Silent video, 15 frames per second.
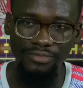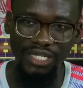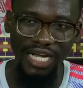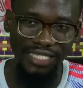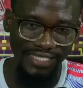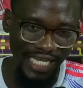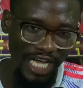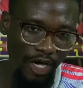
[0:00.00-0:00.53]

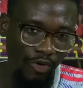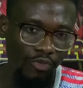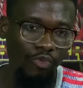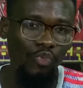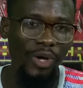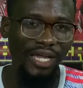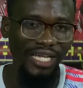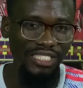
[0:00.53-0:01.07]
And now
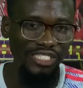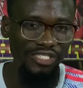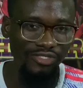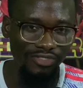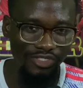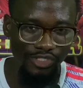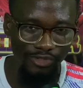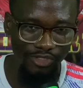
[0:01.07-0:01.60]
we're getting
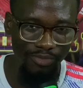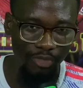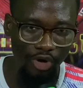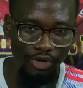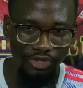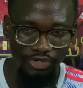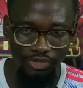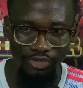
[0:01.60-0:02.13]

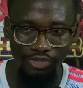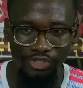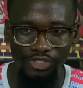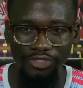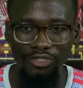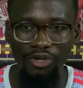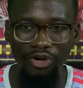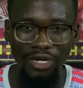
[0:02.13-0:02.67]
small
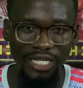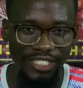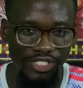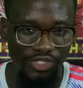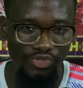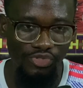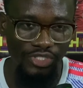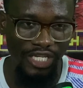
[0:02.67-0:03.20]
news or
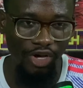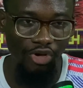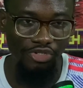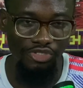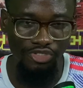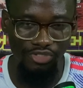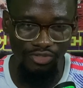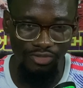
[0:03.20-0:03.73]
little news or
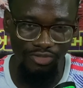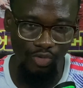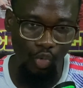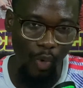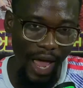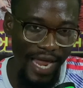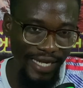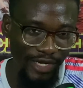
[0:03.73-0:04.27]

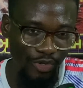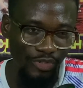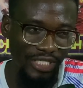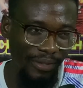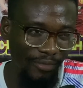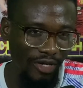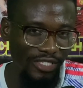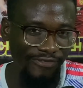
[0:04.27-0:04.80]
quiet news
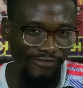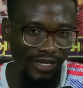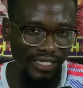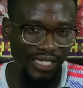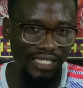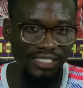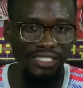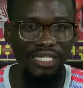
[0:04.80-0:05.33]
about the fact
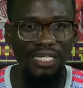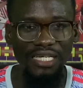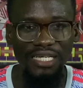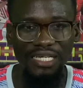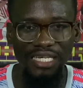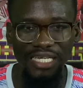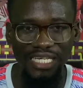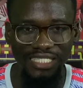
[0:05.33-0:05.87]
that
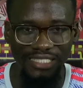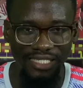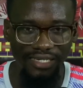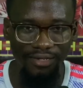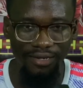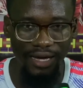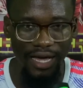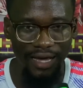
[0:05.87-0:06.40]
he's
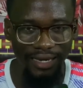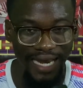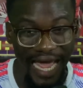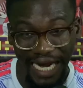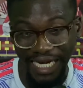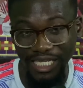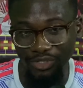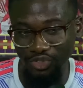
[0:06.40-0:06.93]

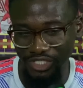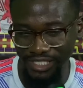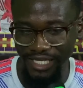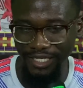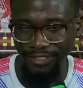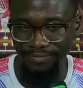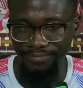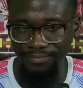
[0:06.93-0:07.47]
likely to
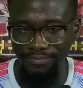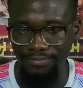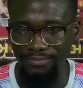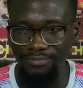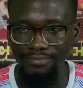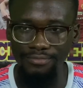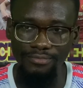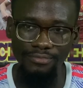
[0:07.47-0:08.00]
stay.
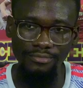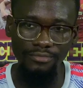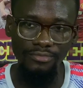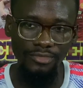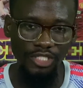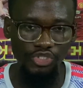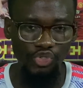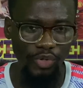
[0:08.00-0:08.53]

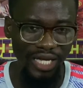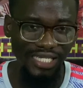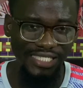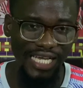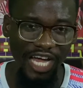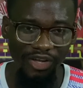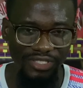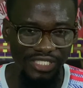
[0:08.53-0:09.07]
So you can
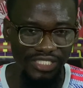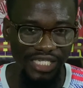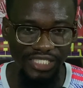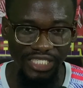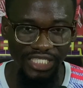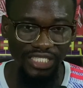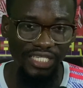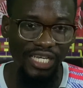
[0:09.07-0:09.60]
see how things are
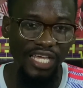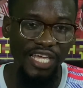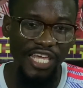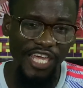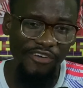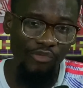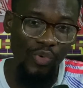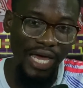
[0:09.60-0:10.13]
changing.
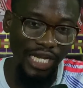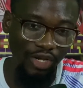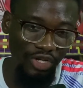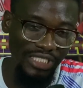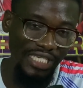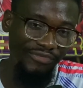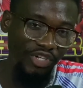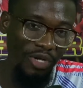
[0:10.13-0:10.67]
If we had
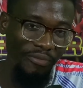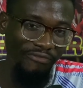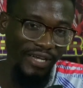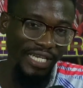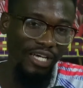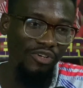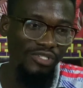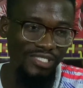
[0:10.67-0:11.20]
lost the FA Cup
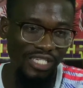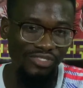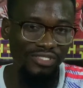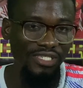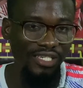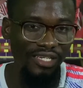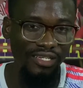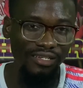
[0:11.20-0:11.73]
final on
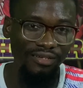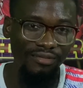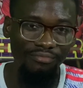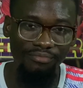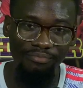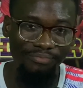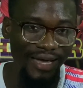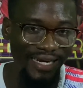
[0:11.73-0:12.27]
Saturday,
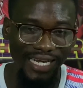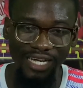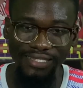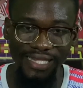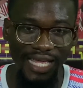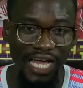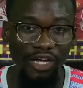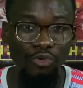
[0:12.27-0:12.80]
by now
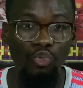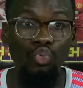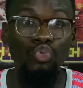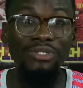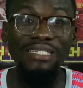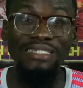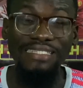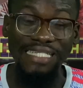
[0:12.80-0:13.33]
Ten Hag
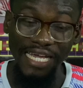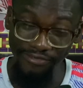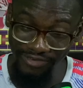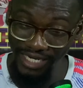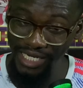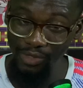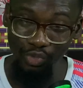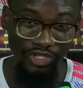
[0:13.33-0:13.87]

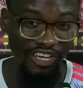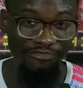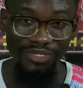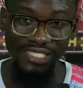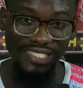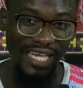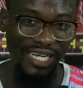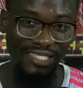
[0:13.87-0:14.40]
definitely would have been
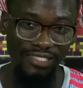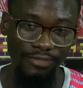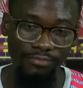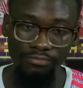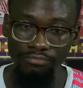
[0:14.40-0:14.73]
sacked.